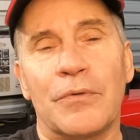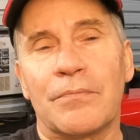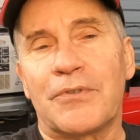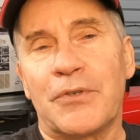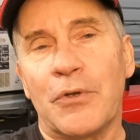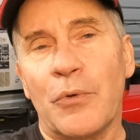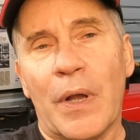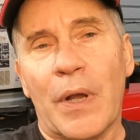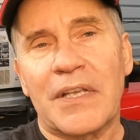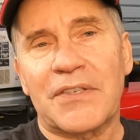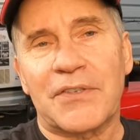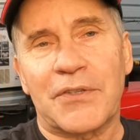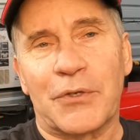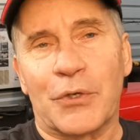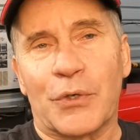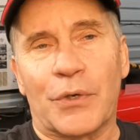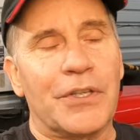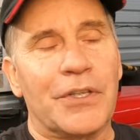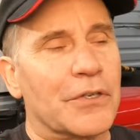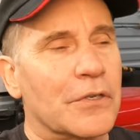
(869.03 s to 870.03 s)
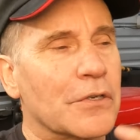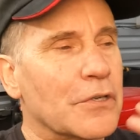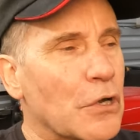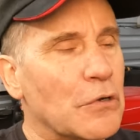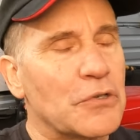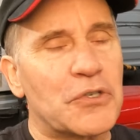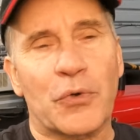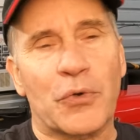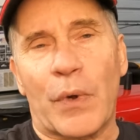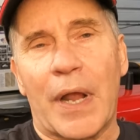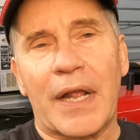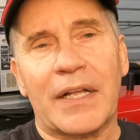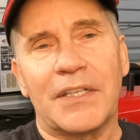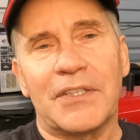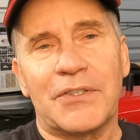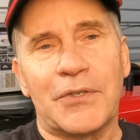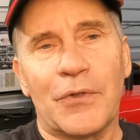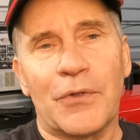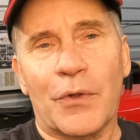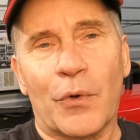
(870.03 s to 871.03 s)
two ways to do it. You can go
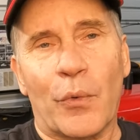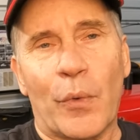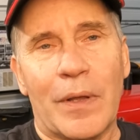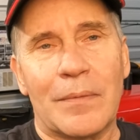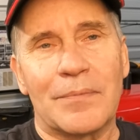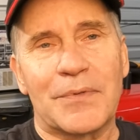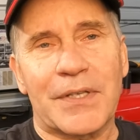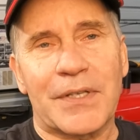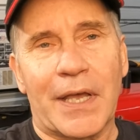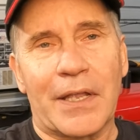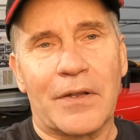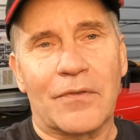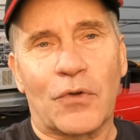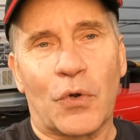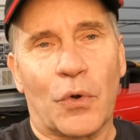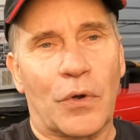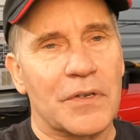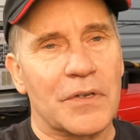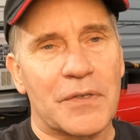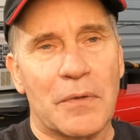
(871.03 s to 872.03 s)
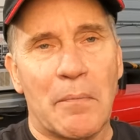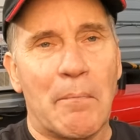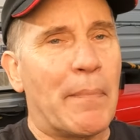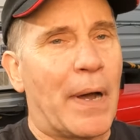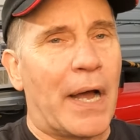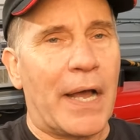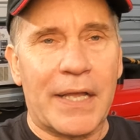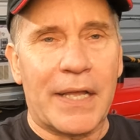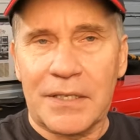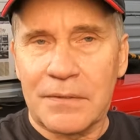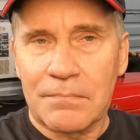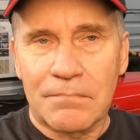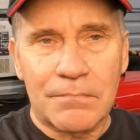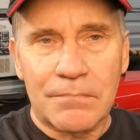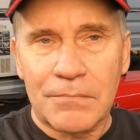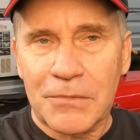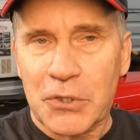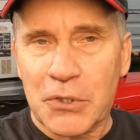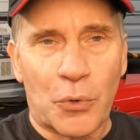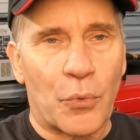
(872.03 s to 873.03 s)
directly to their website, of course, and buy
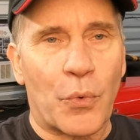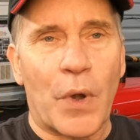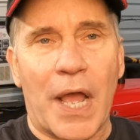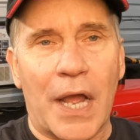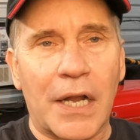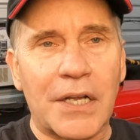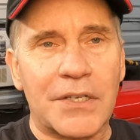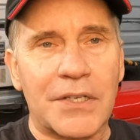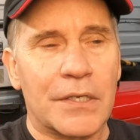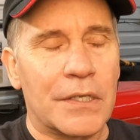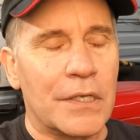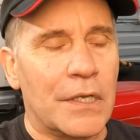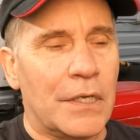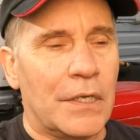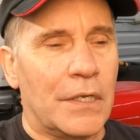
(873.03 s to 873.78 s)
it direct.